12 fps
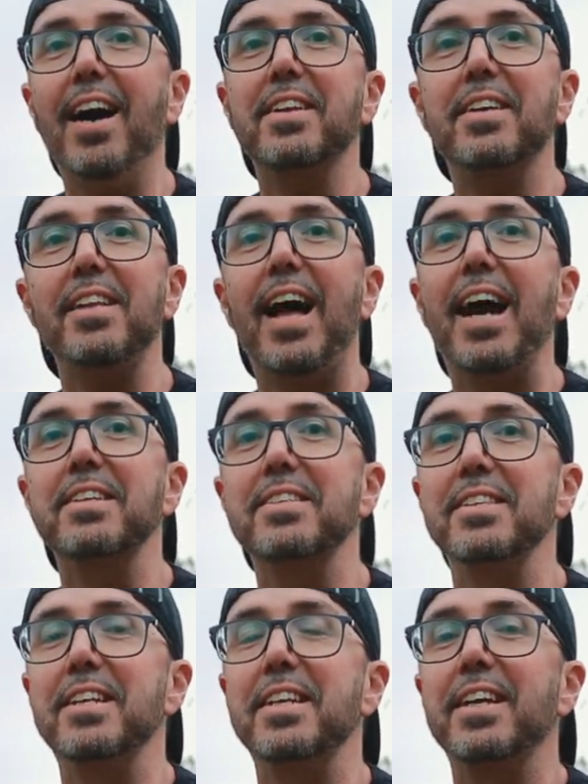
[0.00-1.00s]
class
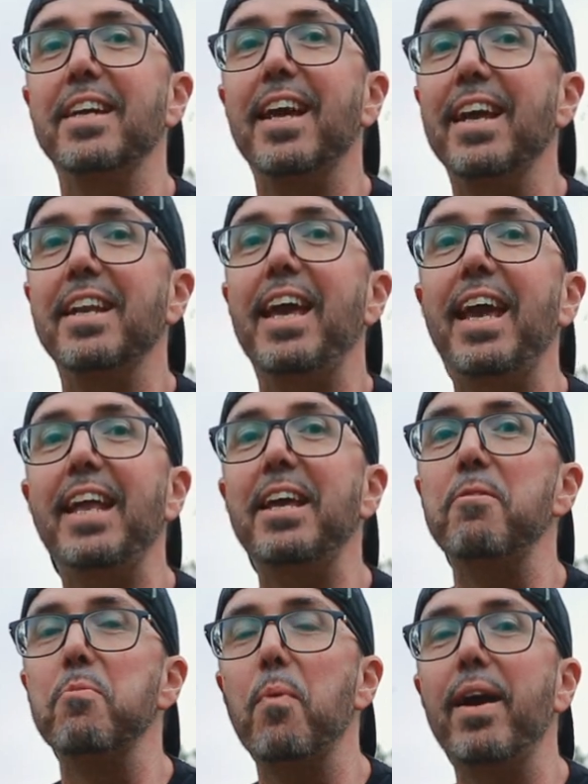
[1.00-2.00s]
leading in
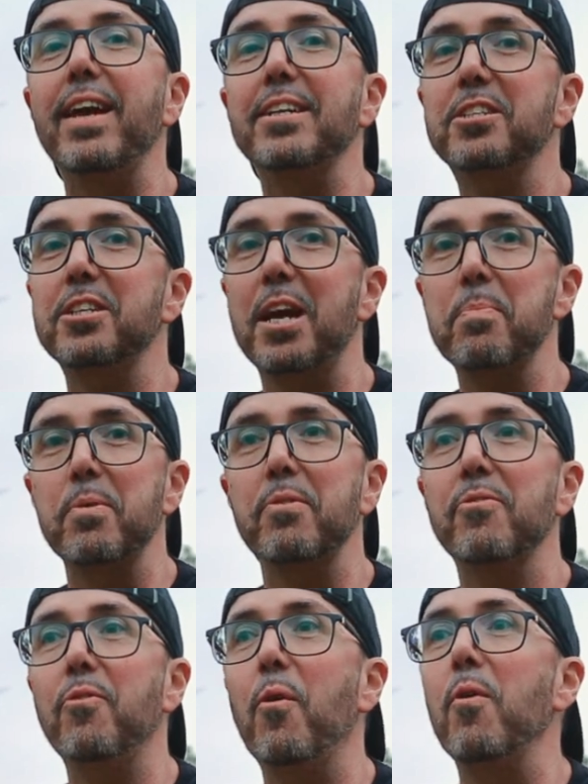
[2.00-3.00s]
any way, shape, or
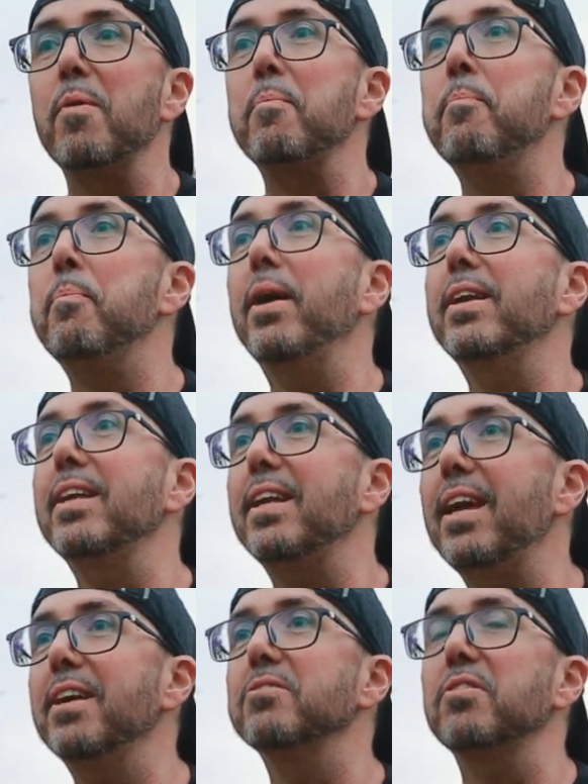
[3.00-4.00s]
form, but
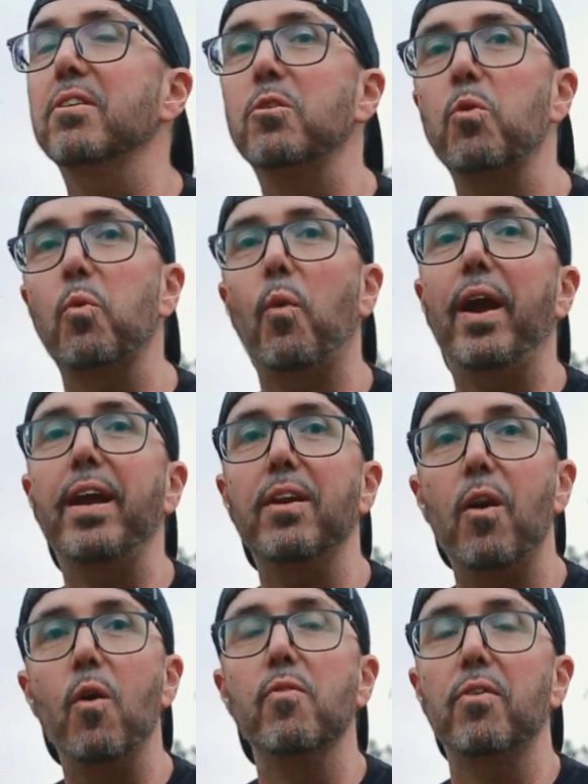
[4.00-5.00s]
it is a great
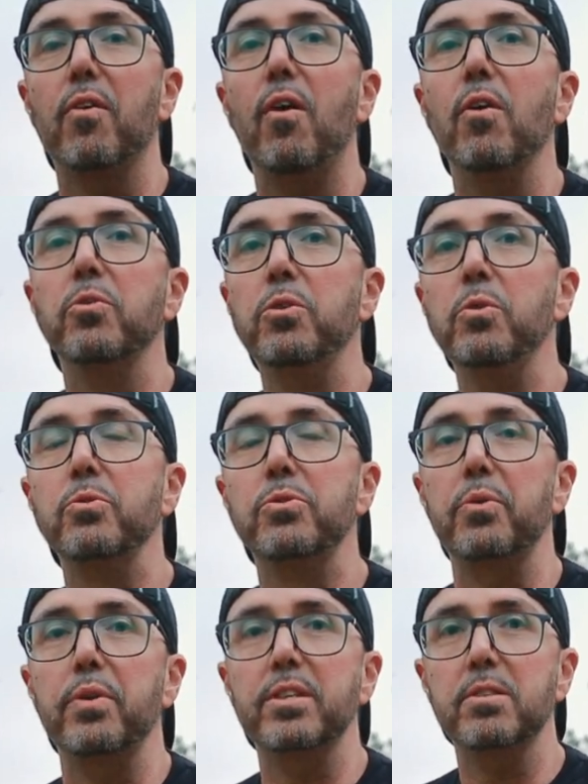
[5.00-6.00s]
overall
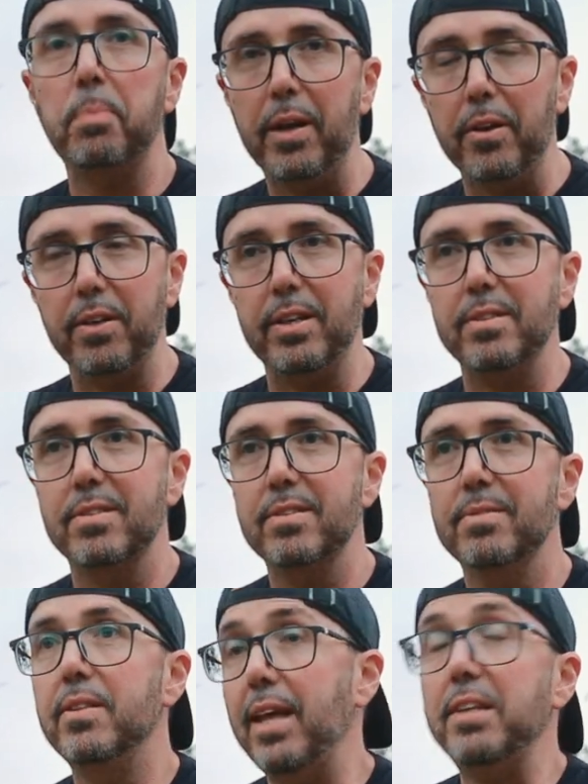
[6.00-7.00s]
user experience.
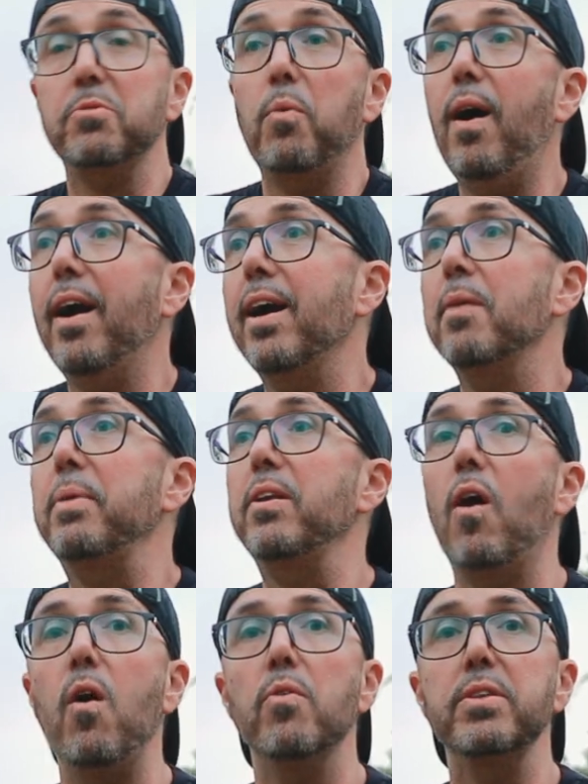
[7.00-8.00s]
That's why, I mean,
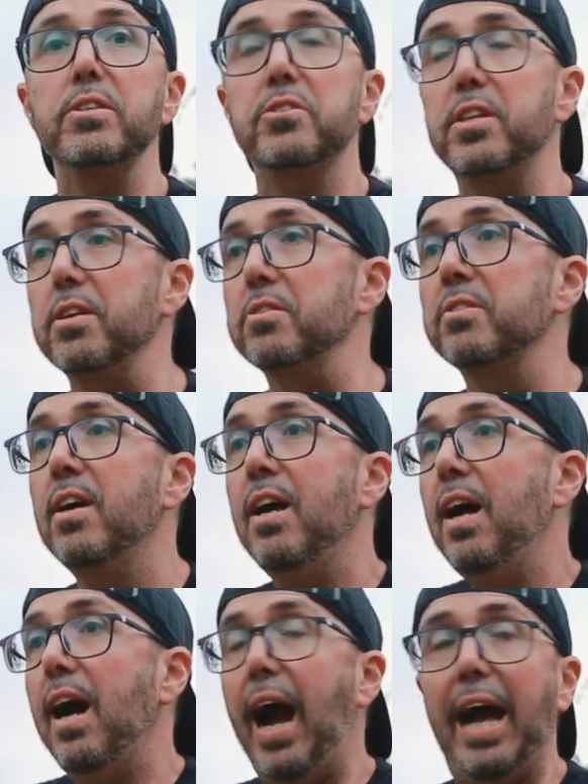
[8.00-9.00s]
all these years,
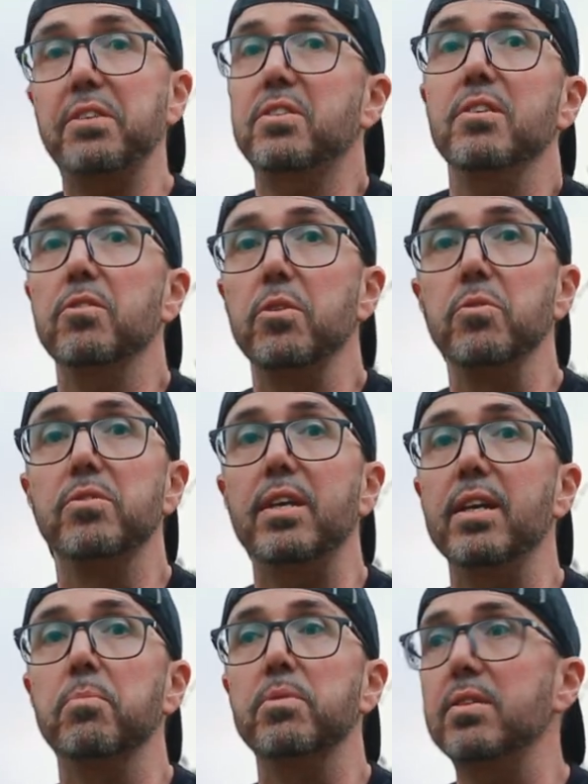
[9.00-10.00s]
I still use
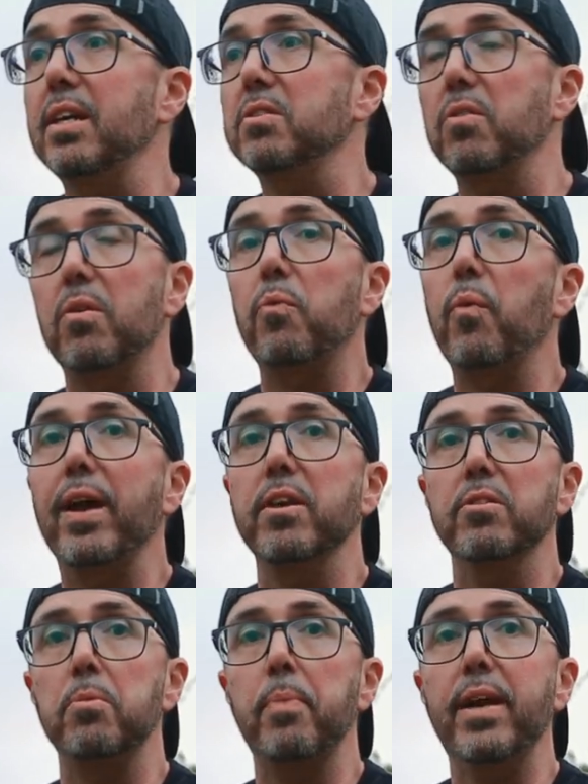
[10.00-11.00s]
the M6 on a
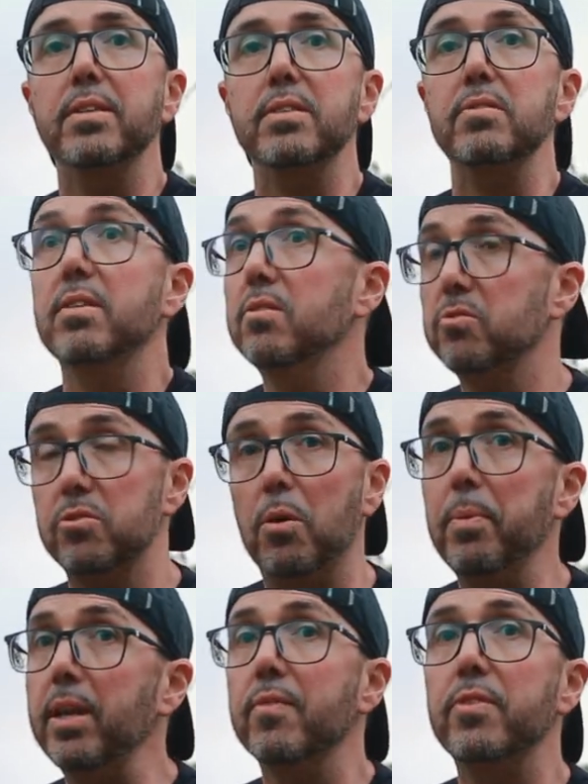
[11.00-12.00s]
regular basis. So
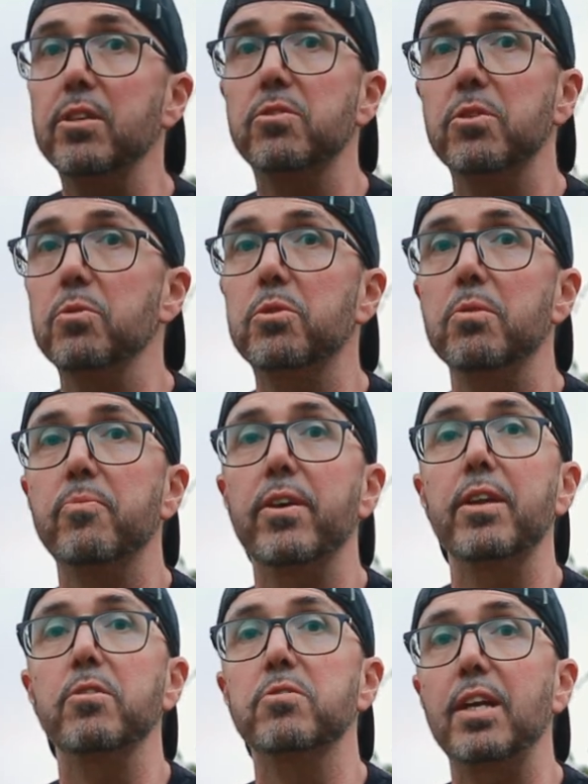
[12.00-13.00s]
many of these YouTube
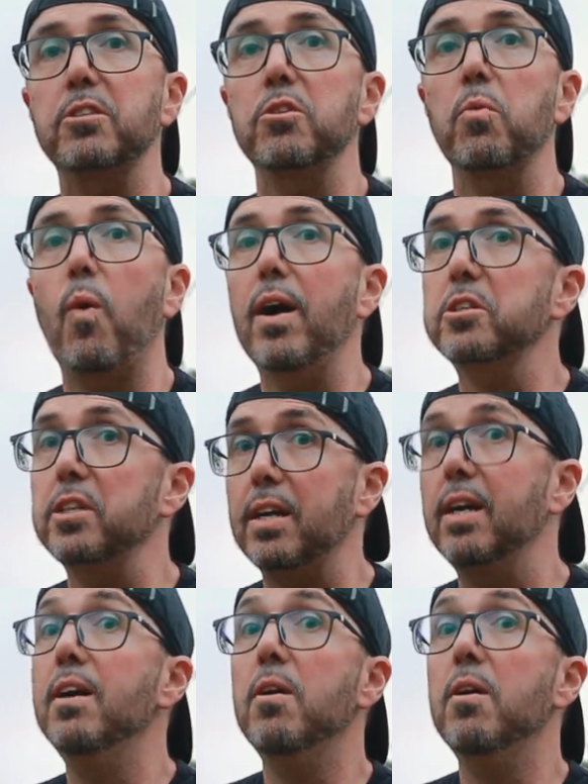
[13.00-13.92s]
videos that you're watching